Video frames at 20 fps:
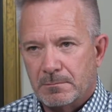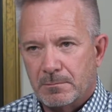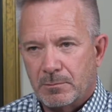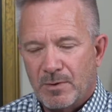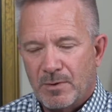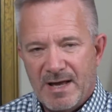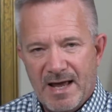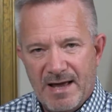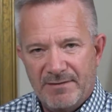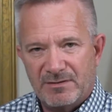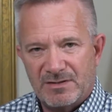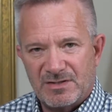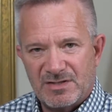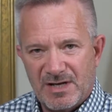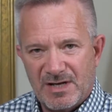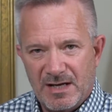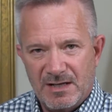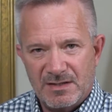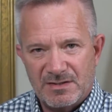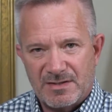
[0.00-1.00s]
we haven't
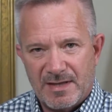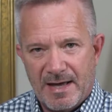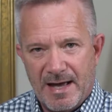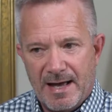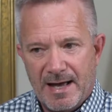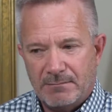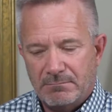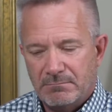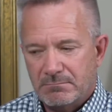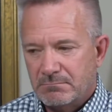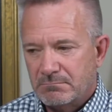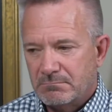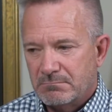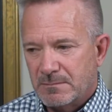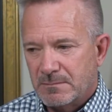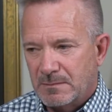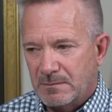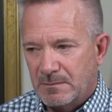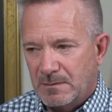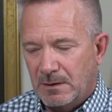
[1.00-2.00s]
changed that.
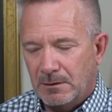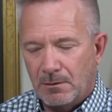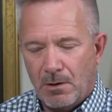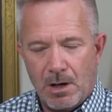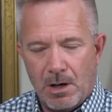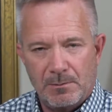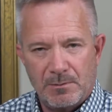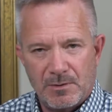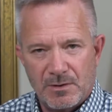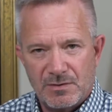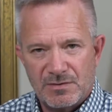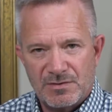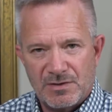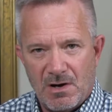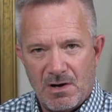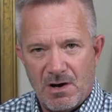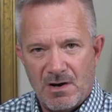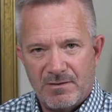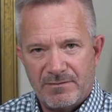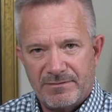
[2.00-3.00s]
Alarm goes
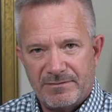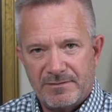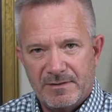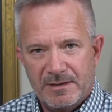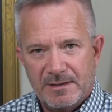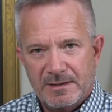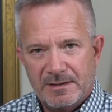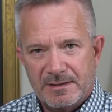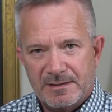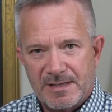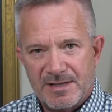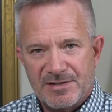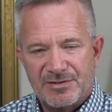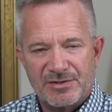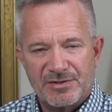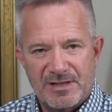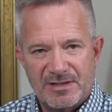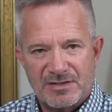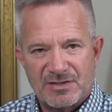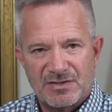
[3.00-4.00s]
off,
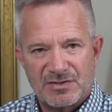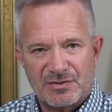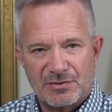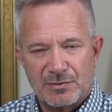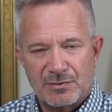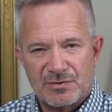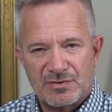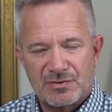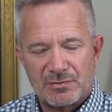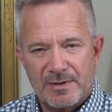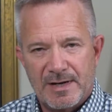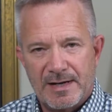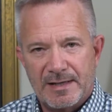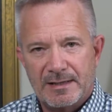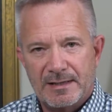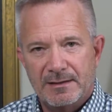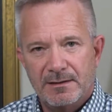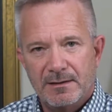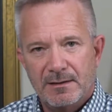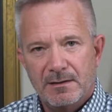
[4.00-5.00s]
teacher gets students
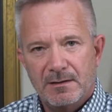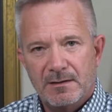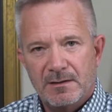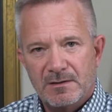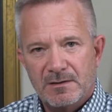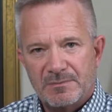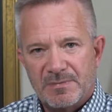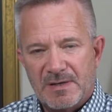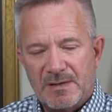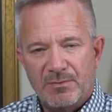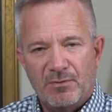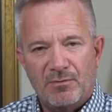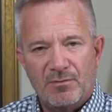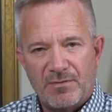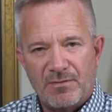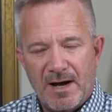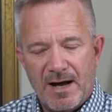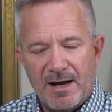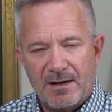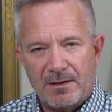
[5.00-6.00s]
ready, people
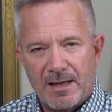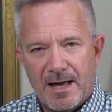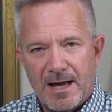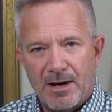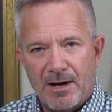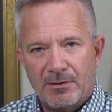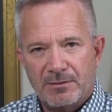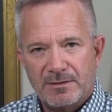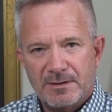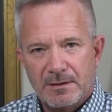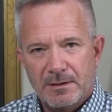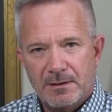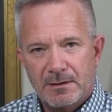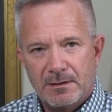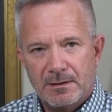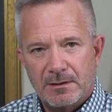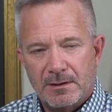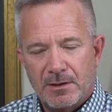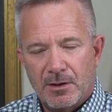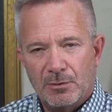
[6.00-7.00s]
file out,
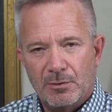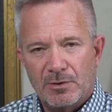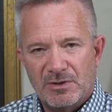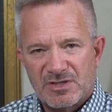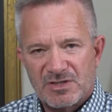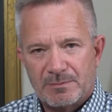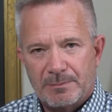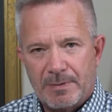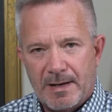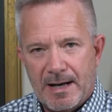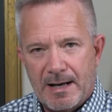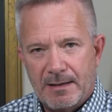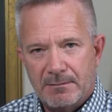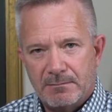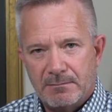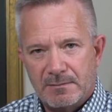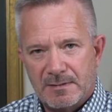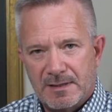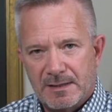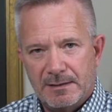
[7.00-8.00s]
go to a
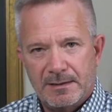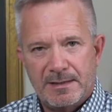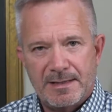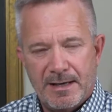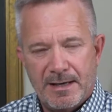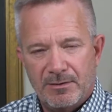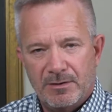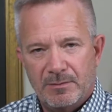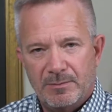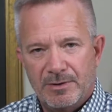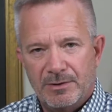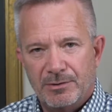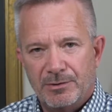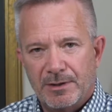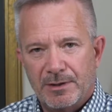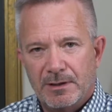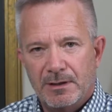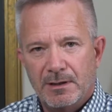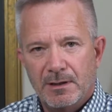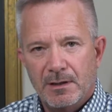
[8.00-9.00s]
spot, get
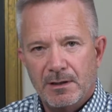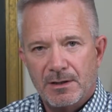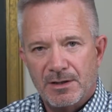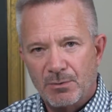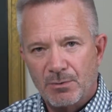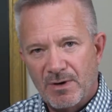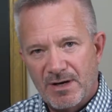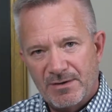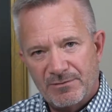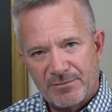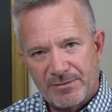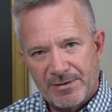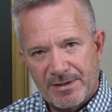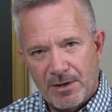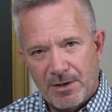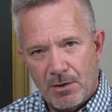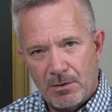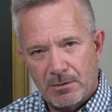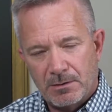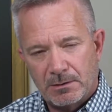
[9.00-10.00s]
accountability, you wait for the
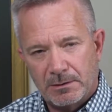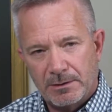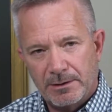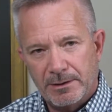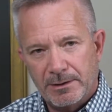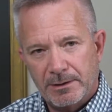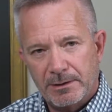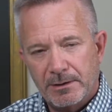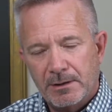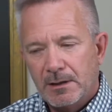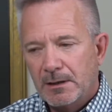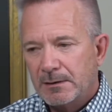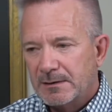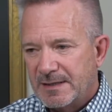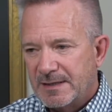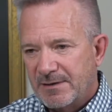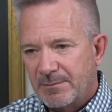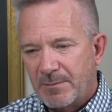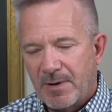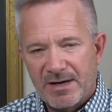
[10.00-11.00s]
all clear,
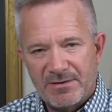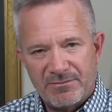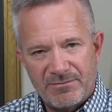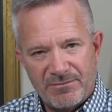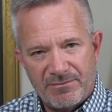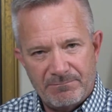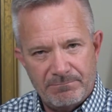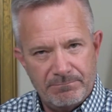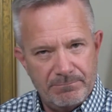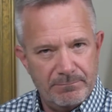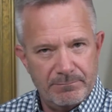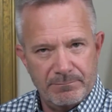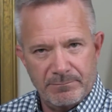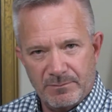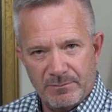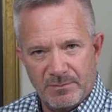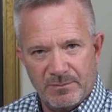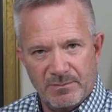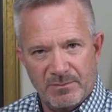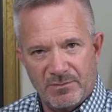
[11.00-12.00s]
then everybody
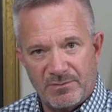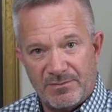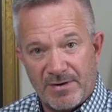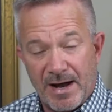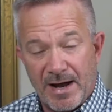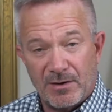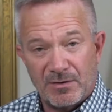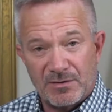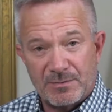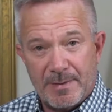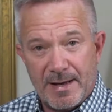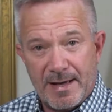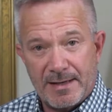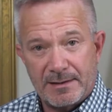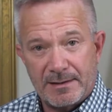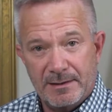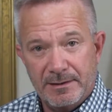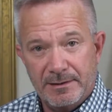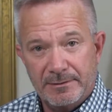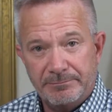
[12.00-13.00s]
files
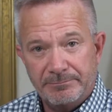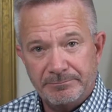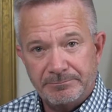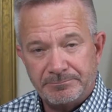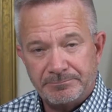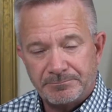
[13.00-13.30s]
back in.